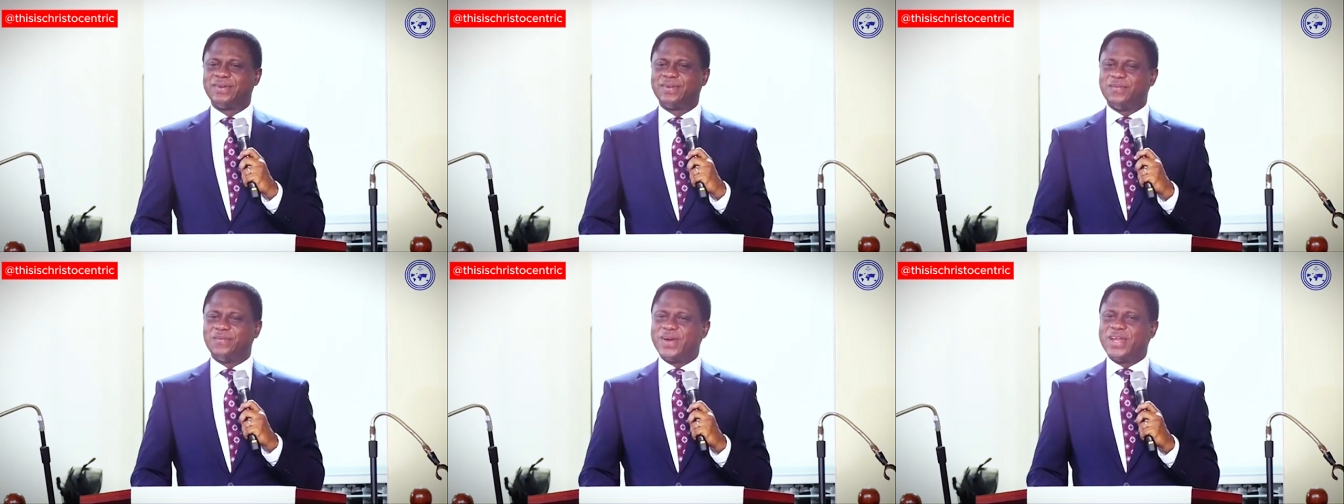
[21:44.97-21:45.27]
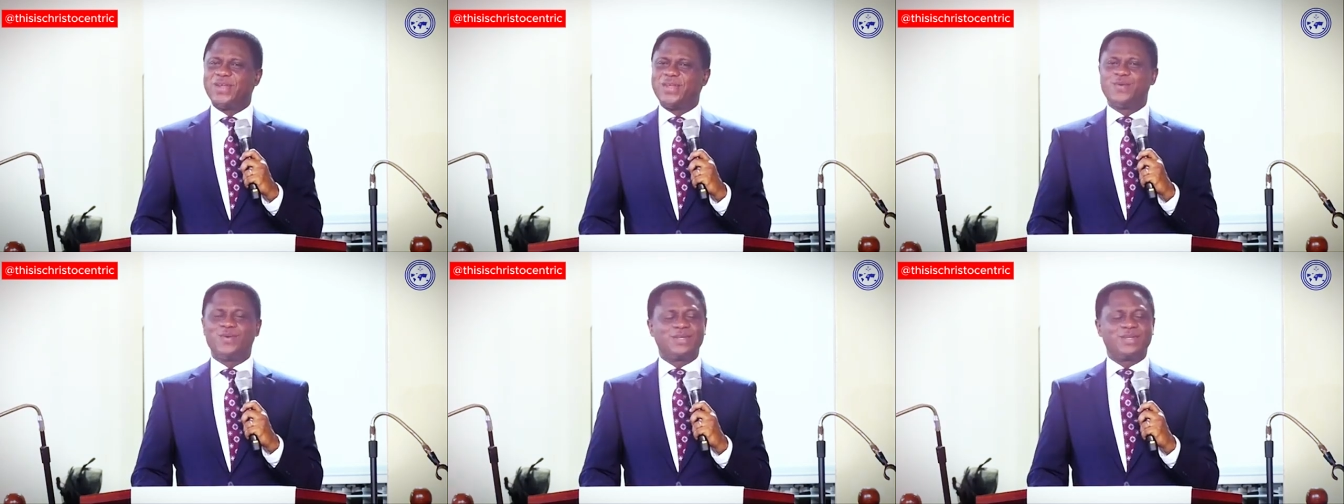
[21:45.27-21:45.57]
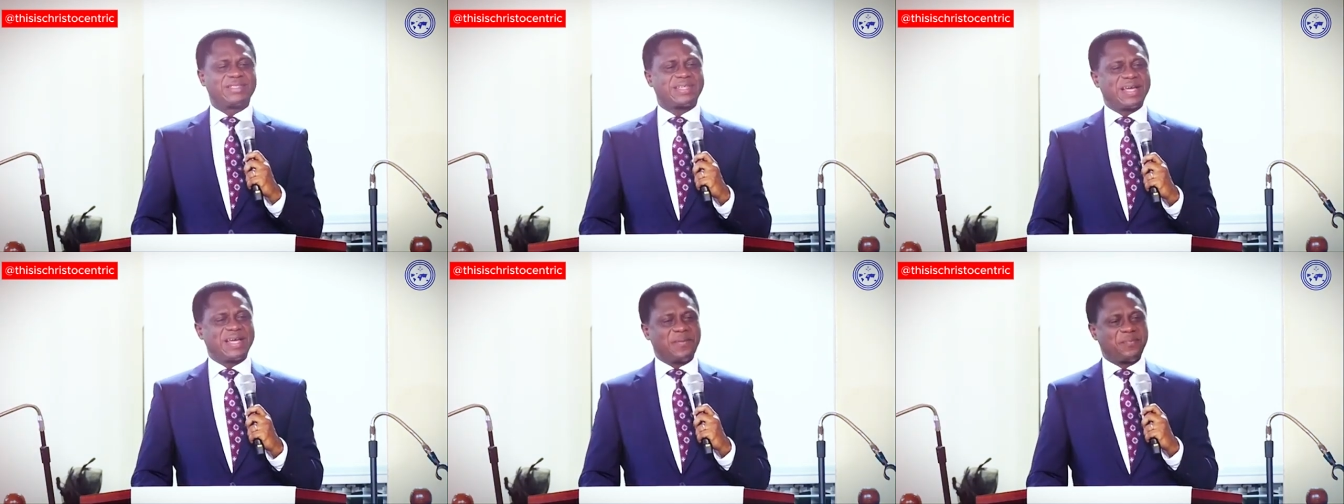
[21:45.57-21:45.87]
when he
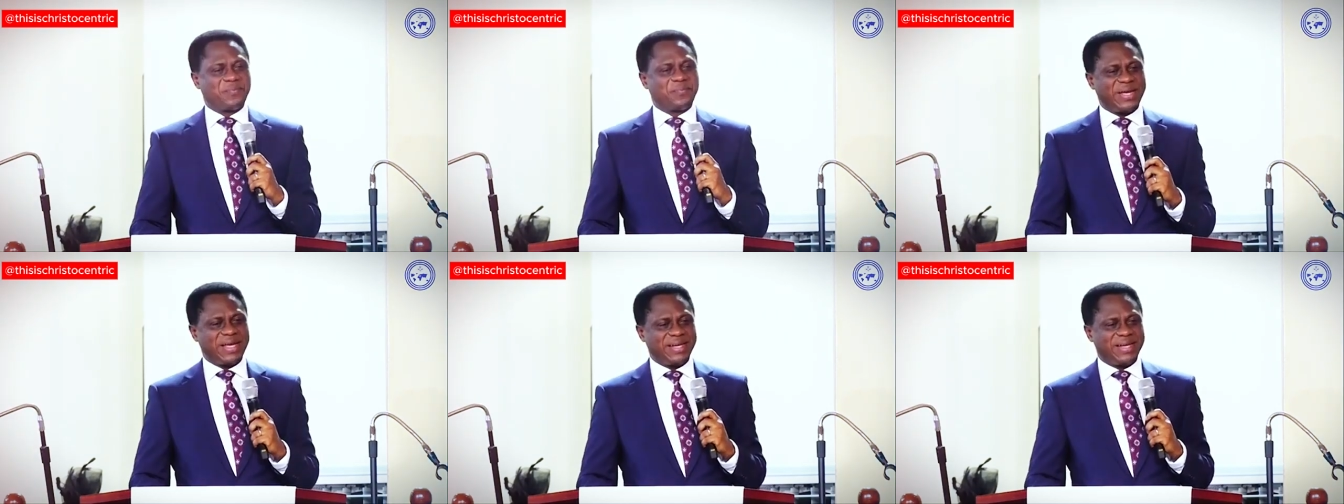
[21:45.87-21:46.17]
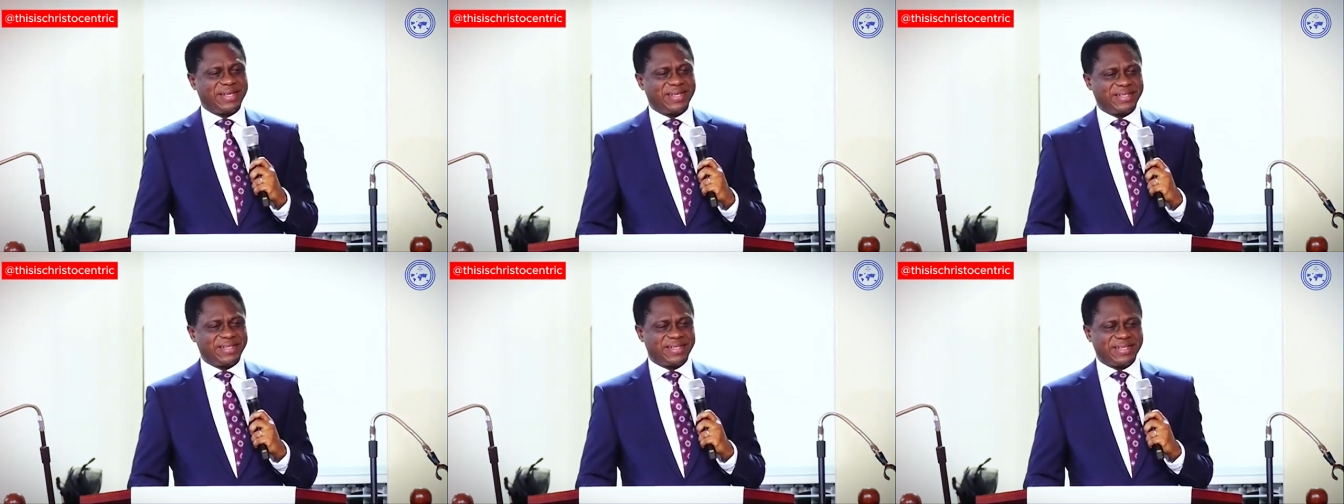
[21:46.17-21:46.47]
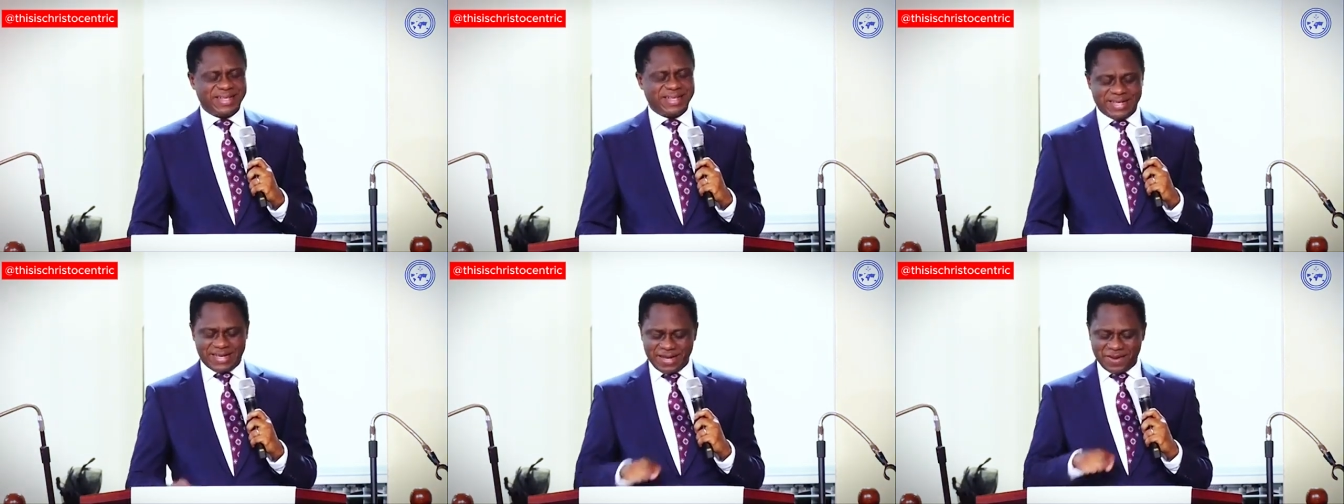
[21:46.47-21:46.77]
was campaigning,
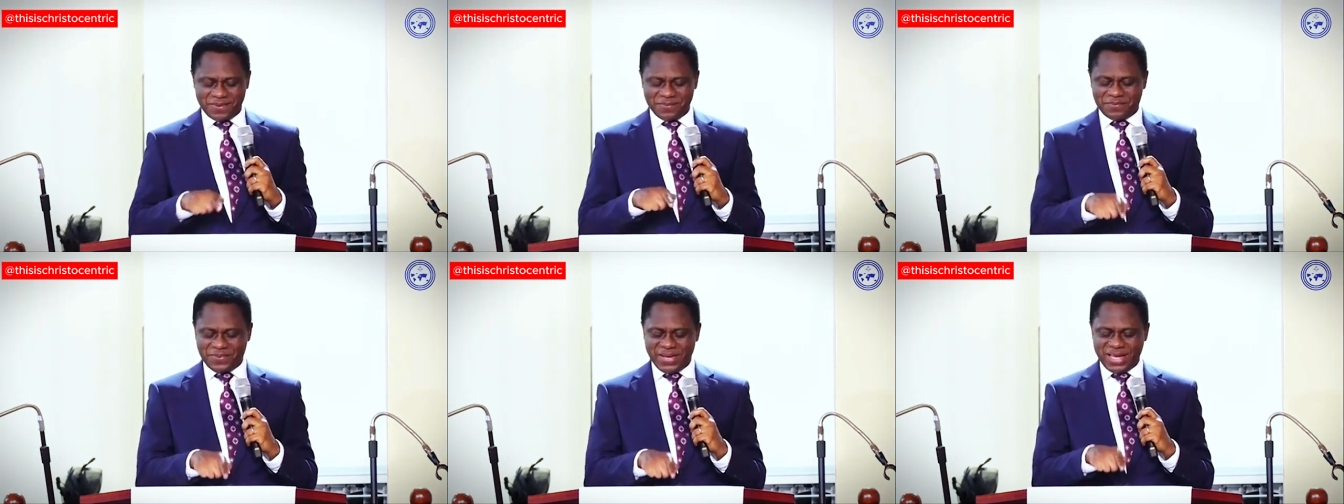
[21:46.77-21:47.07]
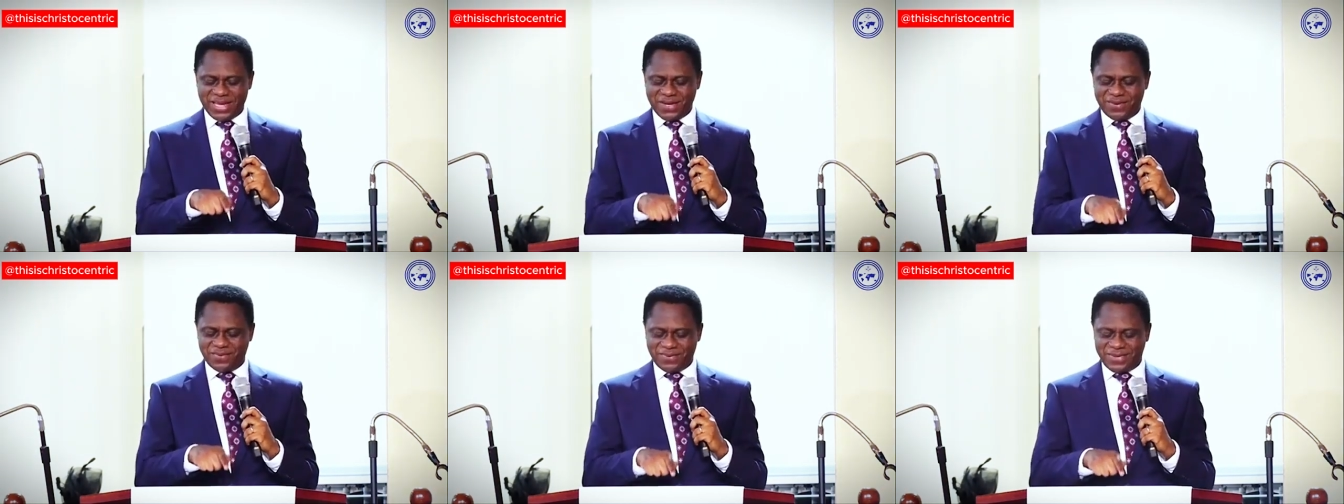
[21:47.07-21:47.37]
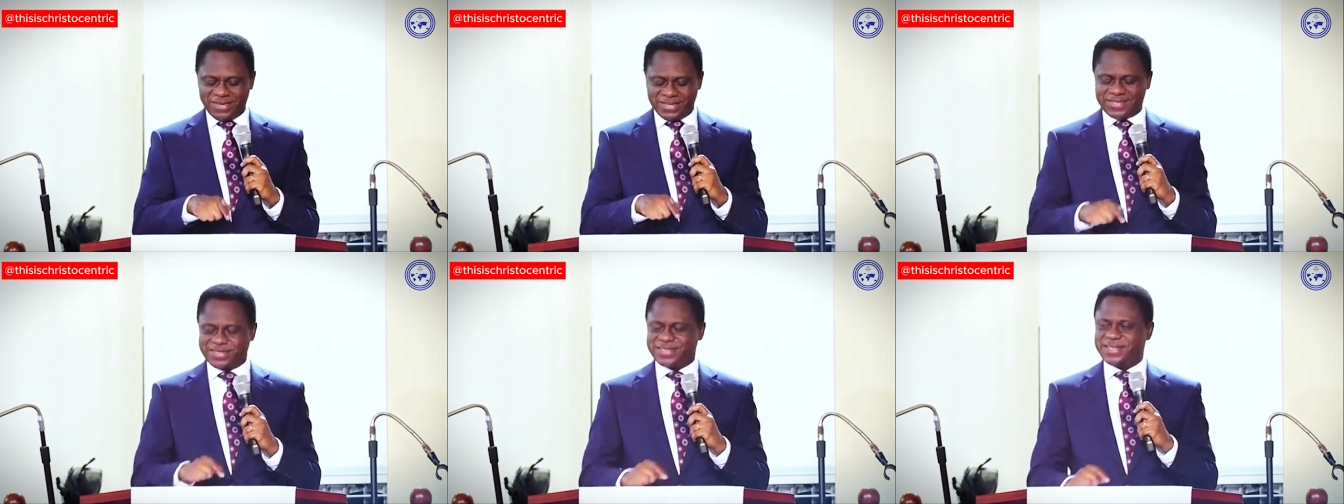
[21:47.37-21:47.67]
he campaigned with
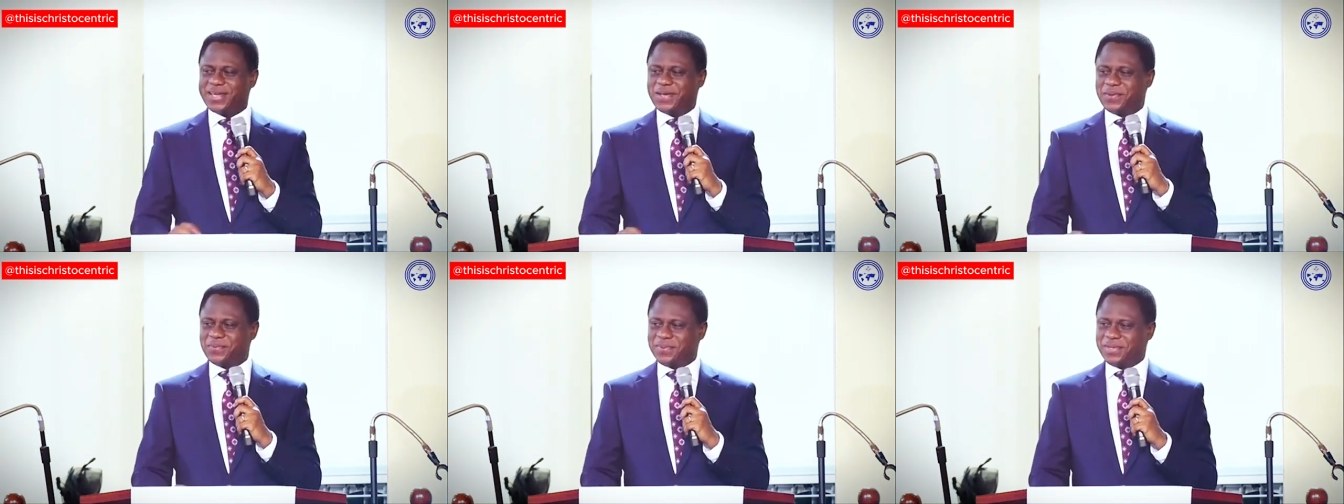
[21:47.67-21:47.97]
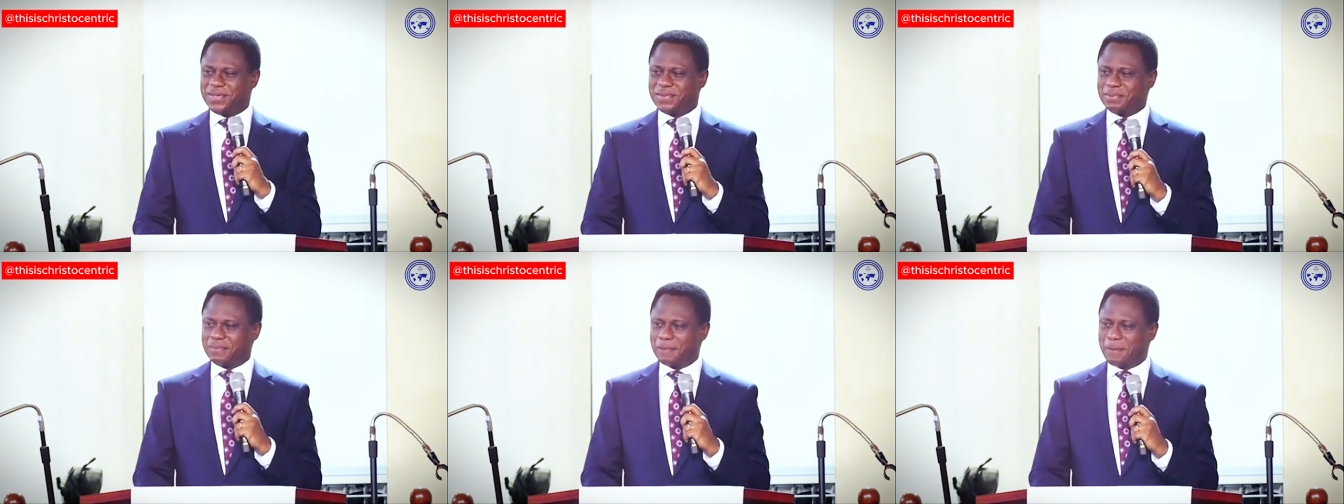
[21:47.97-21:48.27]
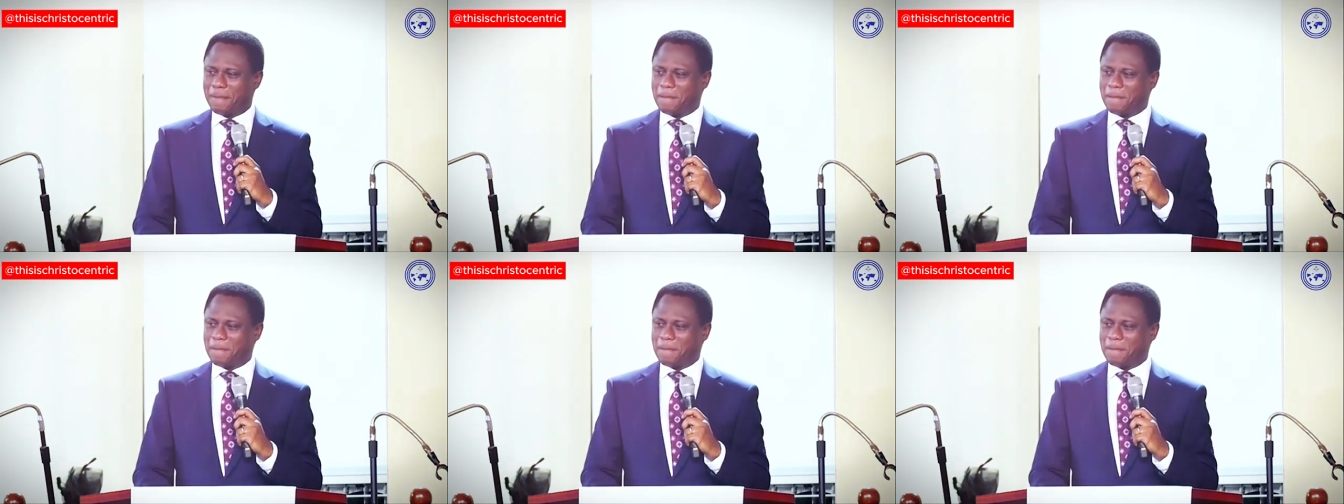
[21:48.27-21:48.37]
this same name.